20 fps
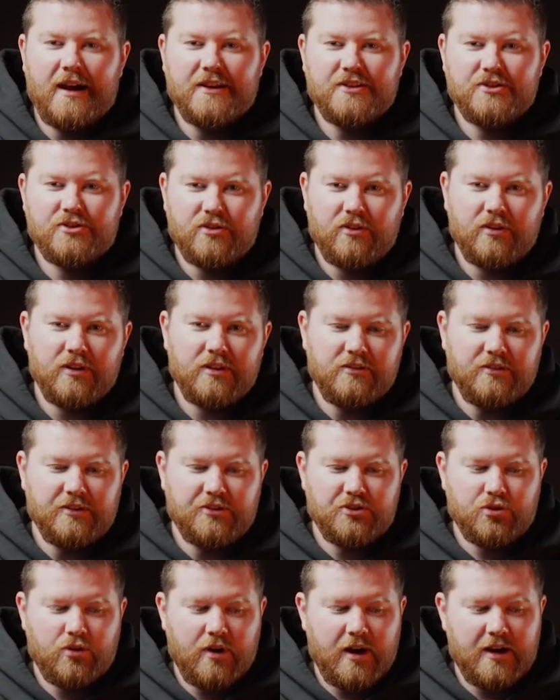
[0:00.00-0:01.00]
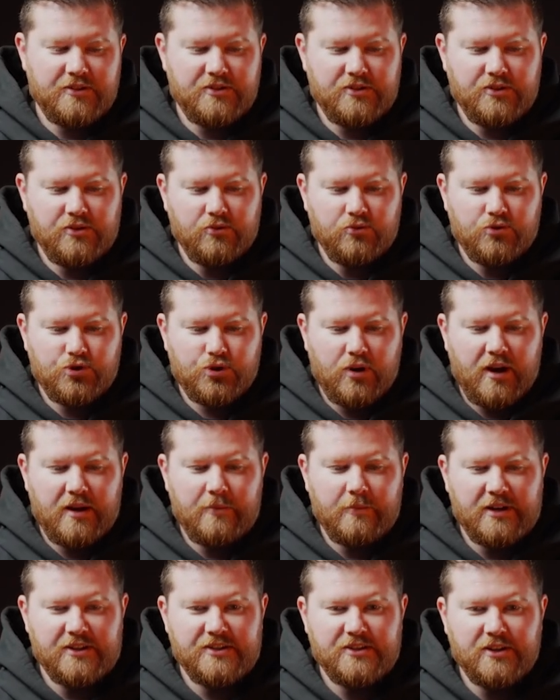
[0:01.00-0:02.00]
I started to try to train
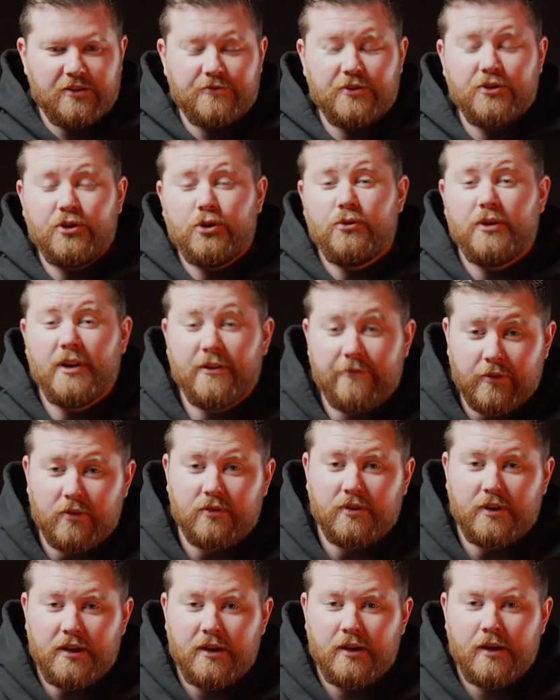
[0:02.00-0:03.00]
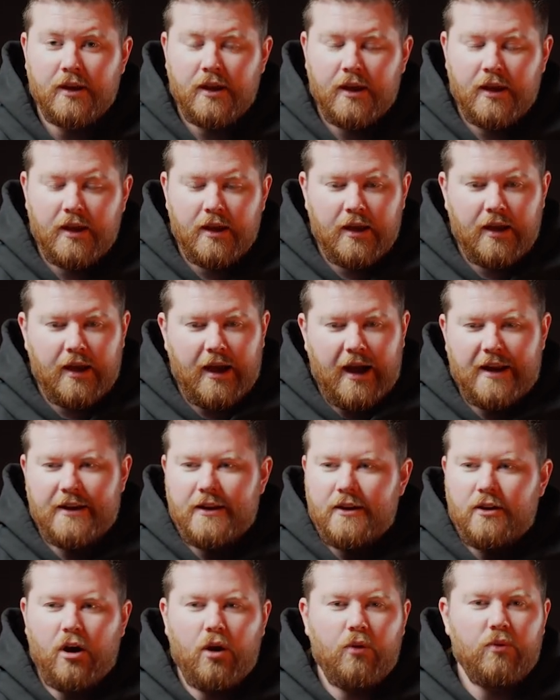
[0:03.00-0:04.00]
myself to do differently. I
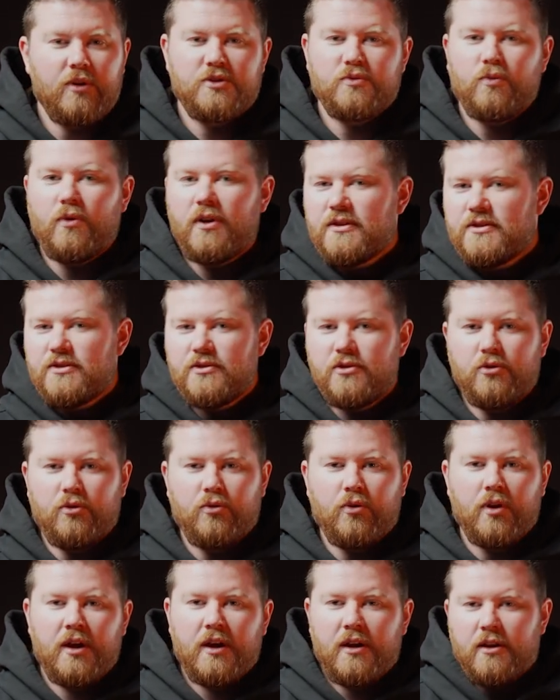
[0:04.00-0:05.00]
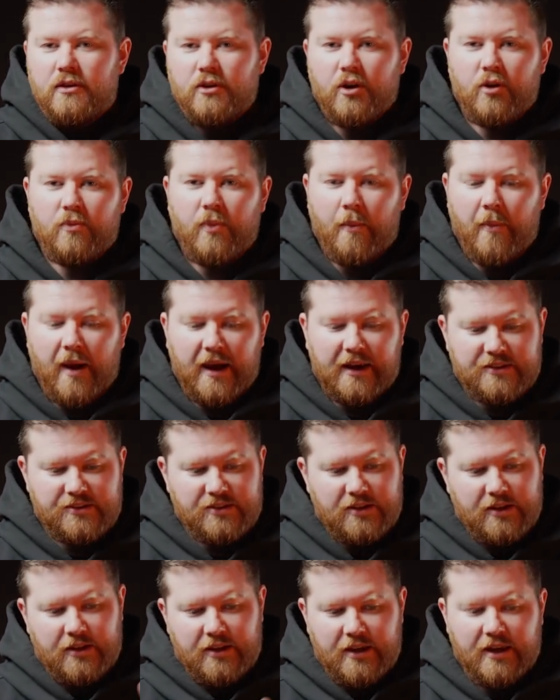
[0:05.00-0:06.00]
didn't always want to load my
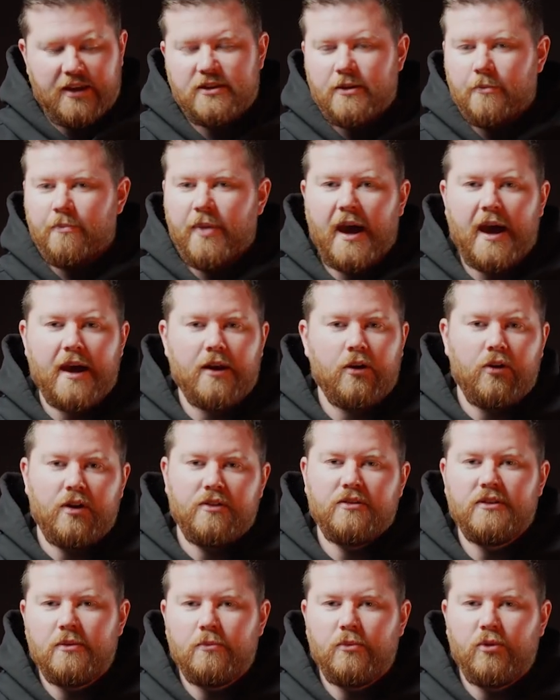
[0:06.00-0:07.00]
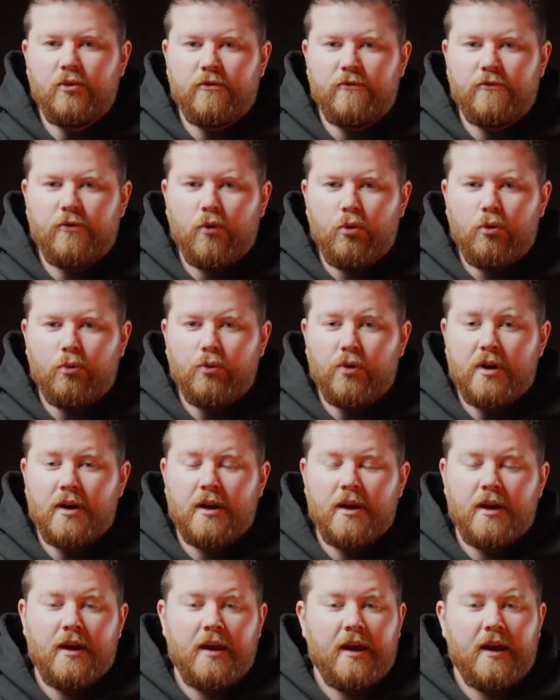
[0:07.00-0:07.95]
magazine, hit the paddle, and then move forward.